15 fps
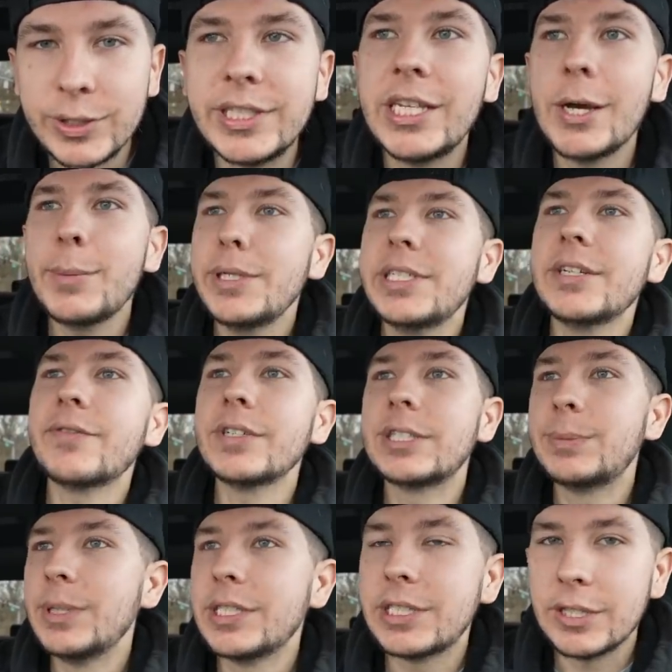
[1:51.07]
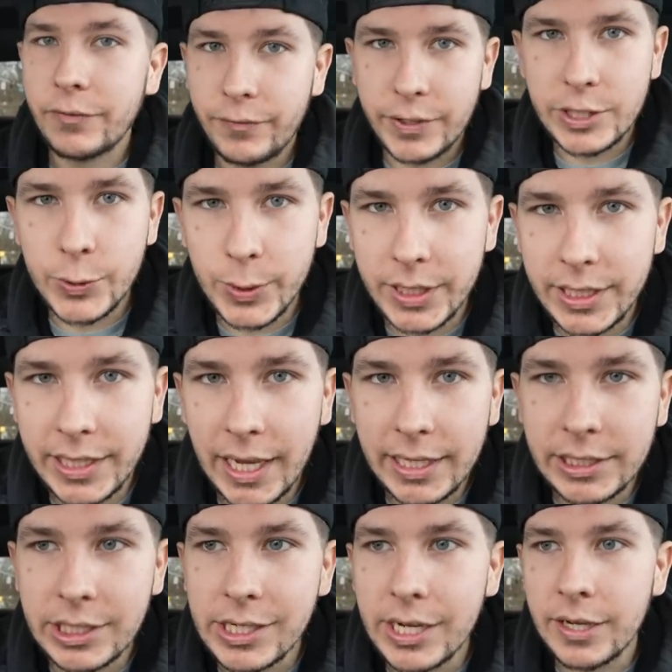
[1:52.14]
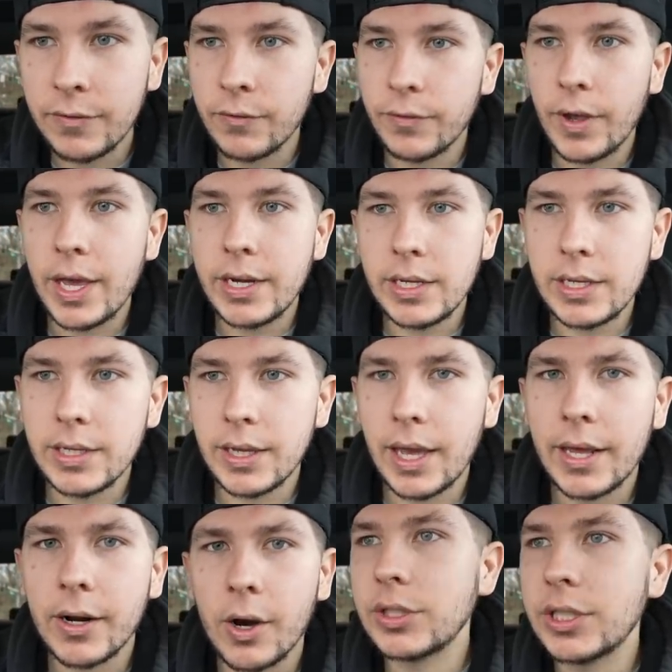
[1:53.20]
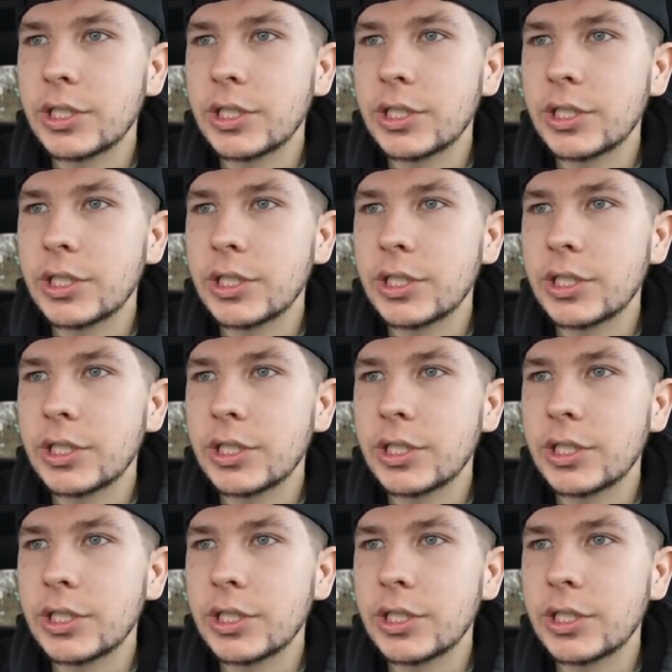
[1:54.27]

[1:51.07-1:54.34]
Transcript: see how many different species of fish we can catch, if any at all.